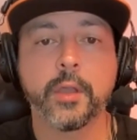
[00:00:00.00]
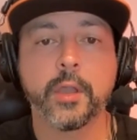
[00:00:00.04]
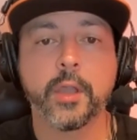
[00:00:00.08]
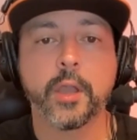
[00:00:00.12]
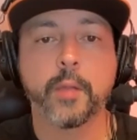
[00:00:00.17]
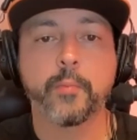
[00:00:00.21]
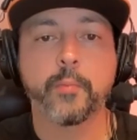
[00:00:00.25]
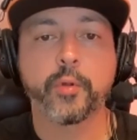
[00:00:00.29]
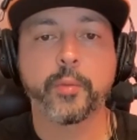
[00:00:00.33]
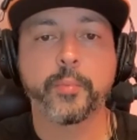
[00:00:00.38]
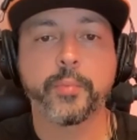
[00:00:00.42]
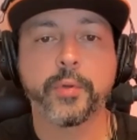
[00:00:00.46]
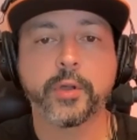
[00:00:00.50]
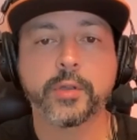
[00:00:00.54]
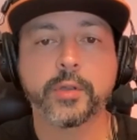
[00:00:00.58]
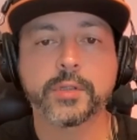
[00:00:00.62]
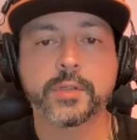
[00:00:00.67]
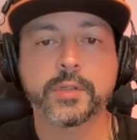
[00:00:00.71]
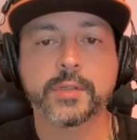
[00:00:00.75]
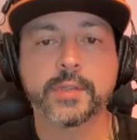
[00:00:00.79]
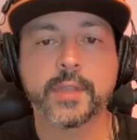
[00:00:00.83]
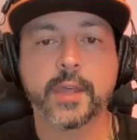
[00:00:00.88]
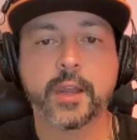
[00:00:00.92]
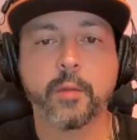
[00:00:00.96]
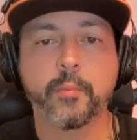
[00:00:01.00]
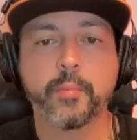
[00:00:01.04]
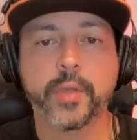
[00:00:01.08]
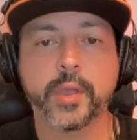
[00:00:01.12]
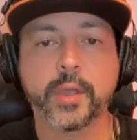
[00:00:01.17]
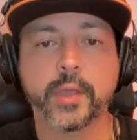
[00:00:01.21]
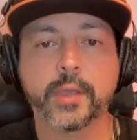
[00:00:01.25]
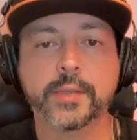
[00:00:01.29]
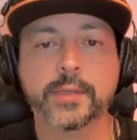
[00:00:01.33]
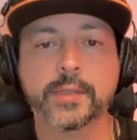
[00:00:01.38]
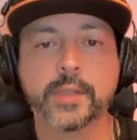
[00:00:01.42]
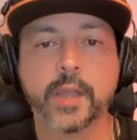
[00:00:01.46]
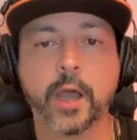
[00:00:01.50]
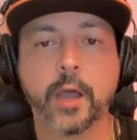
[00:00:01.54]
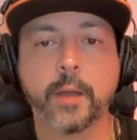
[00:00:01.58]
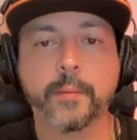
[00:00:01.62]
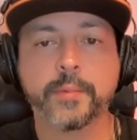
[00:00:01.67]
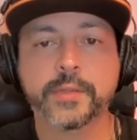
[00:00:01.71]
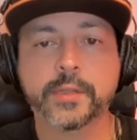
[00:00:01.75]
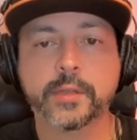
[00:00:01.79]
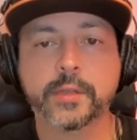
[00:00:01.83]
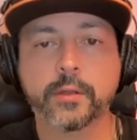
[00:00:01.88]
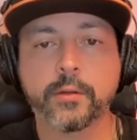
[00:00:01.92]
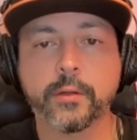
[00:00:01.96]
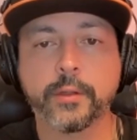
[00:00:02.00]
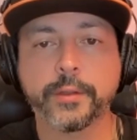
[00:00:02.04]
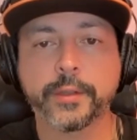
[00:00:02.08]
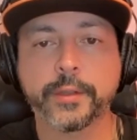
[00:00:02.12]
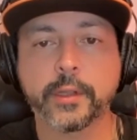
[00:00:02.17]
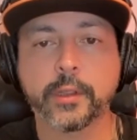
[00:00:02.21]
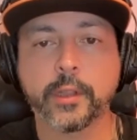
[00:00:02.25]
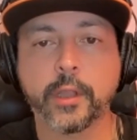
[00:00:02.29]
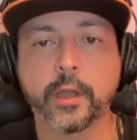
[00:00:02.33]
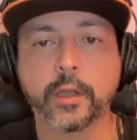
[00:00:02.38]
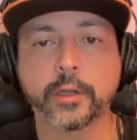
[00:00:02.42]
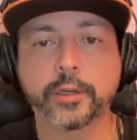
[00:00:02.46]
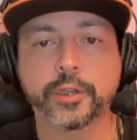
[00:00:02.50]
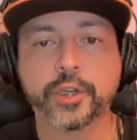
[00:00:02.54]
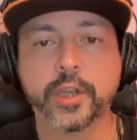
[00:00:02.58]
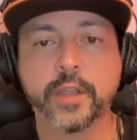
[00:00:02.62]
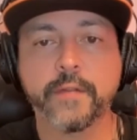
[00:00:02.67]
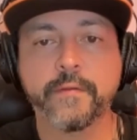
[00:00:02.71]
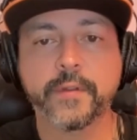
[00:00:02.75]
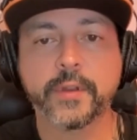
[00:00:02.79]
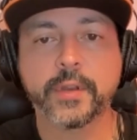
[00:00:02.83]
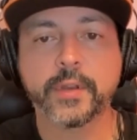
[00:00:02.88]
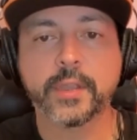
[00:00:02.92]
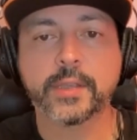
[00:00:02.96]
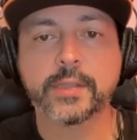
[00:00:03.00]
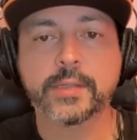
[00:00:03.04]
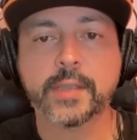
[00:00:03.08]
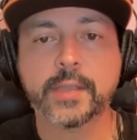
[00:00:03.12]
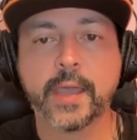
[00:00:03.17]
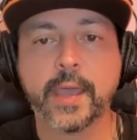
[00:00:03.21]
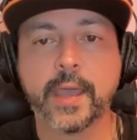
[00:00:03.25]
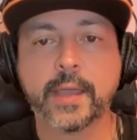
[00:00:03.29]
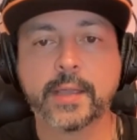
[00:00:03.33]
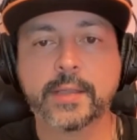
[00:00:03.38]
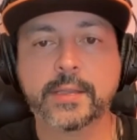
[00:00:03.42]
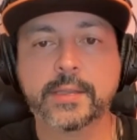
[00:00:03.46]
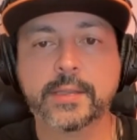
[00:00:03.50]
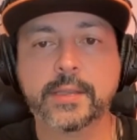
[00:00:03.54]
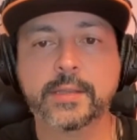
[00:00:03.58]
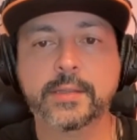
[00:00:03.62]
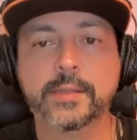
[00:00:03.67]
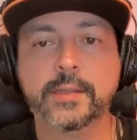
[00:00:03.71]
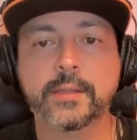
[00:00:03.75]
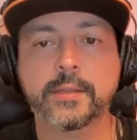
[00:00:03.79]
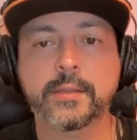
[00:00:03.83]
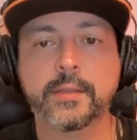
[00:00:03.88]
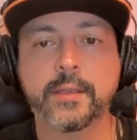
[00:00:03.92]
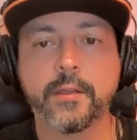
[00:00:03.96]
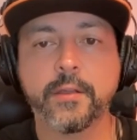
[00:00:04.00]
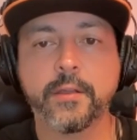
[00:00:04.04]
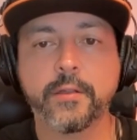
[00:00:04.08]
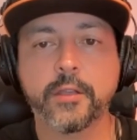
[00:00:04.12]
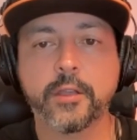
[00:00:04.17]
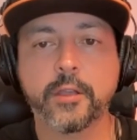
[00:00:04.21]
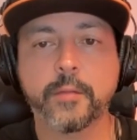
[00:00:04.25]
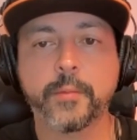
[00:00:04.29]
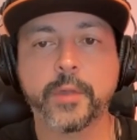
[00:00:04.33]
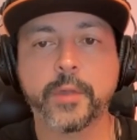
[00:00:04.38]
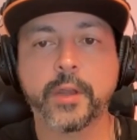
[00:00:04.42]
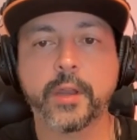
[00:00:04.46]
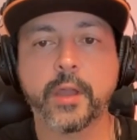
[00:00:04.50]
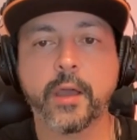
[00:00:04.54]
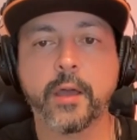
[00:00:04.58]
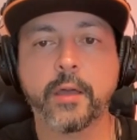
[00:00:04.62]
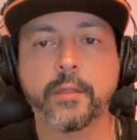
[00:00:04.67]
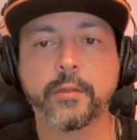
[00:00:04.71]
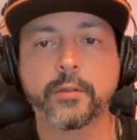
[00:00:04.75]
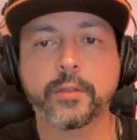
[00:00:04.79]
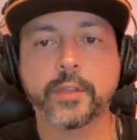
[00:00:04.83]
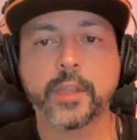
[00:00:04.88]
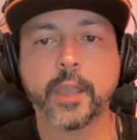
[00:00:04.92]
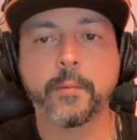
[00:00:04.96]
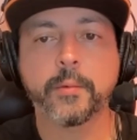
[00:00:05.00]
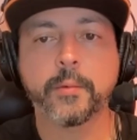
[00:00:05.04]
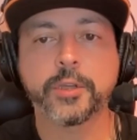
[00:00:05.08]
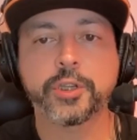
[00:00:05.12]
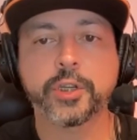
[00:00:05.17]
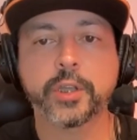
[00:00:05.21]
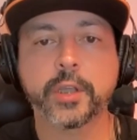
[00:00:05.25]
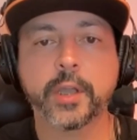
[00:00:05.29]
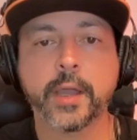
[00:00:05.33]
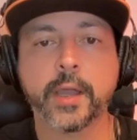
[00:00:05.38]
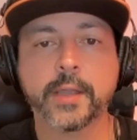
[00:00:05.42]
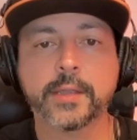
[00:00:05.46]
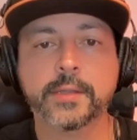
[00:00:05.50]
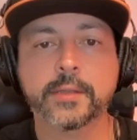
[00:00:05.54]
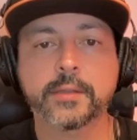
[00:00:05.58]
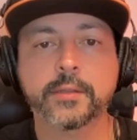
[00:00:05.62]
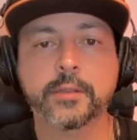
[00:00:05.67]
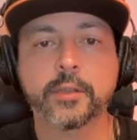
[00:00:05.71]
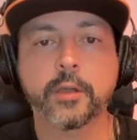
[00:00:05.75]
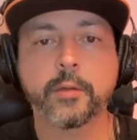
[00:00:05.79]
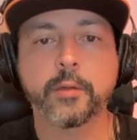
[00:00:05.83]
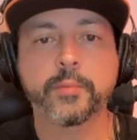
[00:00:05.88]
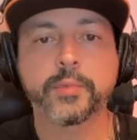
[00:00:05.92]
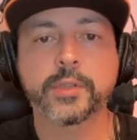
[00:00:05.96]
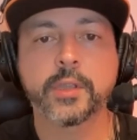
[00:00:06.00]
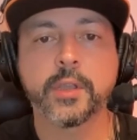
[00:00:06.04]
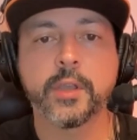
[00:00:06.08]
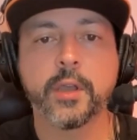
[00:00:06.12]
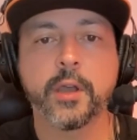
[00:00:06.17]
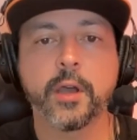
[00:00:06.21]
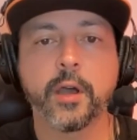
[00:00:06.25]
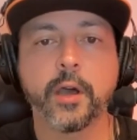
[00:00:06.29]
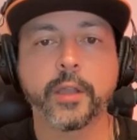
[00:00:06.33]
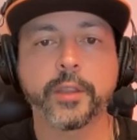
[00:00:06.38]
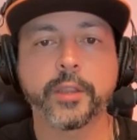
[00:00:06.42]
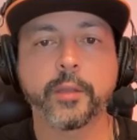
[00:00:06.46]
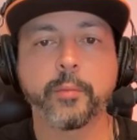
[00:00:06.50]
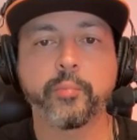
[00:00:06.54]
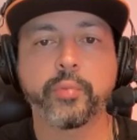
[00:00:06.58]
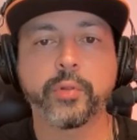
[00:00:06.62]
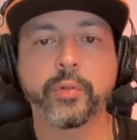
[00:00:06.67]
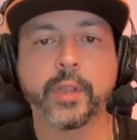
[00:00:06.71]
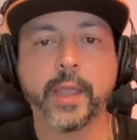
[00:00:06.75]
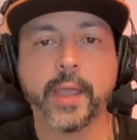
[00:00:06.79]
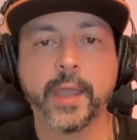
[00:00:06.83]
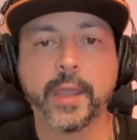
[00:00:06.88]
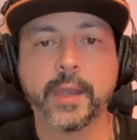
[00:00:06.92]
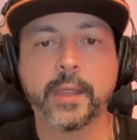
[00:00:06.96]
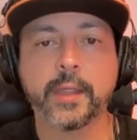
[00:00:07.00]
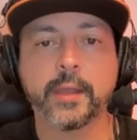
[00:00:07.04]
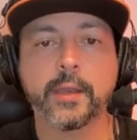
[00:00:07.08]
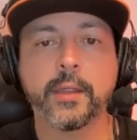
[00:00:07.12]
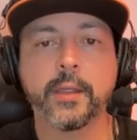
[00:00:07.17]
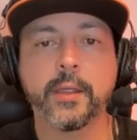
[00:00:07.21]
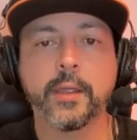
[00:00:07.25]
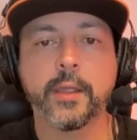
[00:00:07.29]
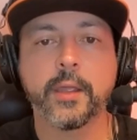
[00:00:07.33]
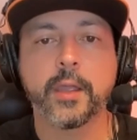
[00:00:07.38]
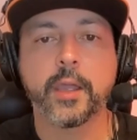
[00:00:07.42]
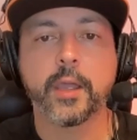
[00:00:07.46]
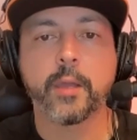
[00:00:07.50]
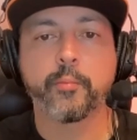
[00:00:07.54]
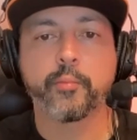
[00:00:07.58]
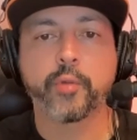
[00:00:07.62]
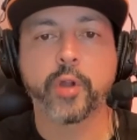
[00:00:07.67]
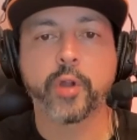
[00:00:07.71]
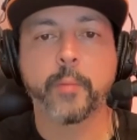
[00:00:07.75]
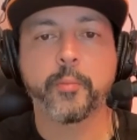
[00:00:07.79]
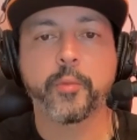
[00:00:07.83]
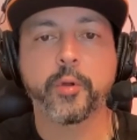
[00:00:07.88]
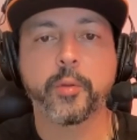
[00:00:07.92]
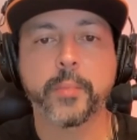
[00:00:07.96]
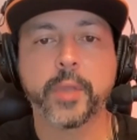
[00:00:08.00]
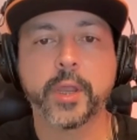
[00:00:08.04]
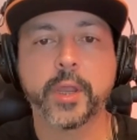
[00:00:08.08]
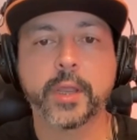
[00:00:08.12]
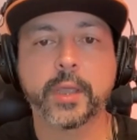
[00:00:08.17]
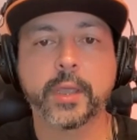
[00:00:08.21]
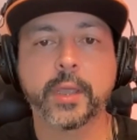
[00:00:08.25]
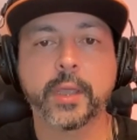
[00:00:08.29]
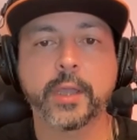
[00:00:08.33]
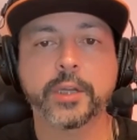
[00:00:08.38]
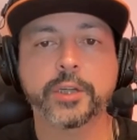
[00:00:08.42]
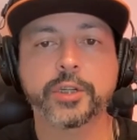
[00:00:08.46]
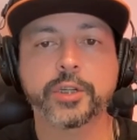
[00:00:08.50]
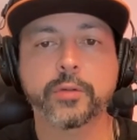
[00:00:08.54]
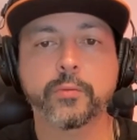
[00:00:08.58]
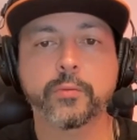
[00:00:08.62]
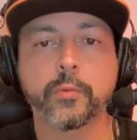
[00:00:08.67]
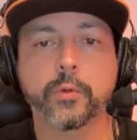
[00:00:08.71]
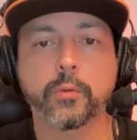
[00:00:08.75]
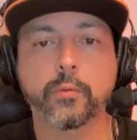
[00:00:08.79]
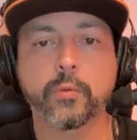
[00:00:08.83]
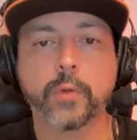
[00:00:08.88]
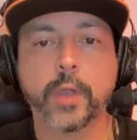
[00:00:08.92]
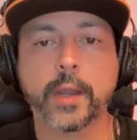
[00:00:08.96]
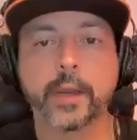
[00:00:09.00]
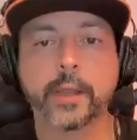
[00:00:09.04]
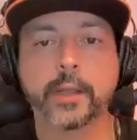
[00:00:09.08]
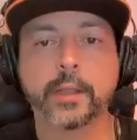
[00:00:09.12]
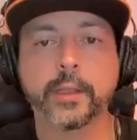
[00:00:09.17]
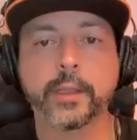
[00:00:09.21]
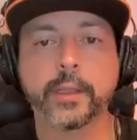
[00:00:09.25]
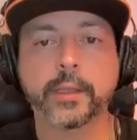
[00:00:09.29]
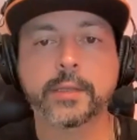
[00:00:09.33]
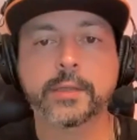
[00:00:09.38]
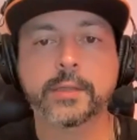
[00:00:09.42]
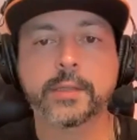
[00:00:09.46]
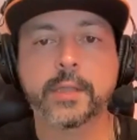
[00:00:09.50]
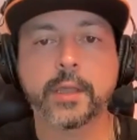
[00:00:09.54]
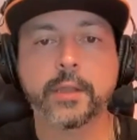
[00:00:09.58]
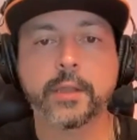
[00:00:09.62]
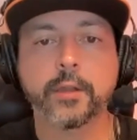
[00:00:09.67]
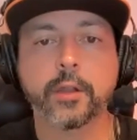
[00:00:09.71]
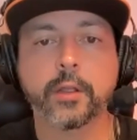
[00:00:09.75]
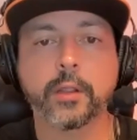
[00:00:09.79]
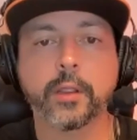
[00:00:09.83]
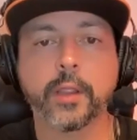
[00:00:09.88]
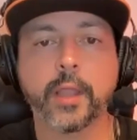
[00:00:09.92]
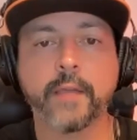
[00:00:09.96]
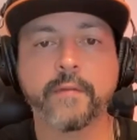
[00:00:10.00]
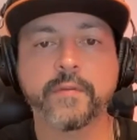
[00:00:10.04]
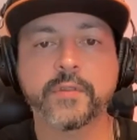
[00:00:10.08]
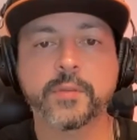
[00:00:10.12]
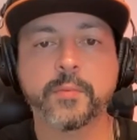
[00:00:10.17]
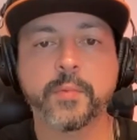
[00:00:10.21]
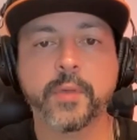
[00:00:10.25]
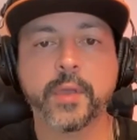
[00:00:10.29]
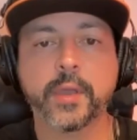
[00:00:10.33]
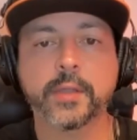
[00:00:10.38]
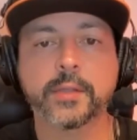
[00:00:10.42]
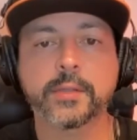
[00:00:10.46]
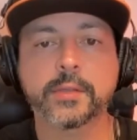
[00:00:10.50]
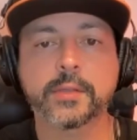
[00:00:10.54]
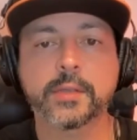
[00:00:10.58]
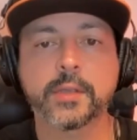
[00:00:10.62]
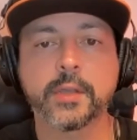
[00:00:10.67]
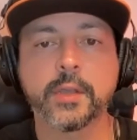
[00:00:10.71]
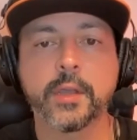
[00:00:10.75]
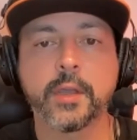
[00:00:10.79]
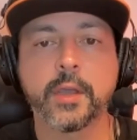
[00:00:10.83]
It proposes that our biggest obstacle to longevity is excess deuterium and other damaging isotopes on the planet, and proper mitigation will radically extend our lifespans.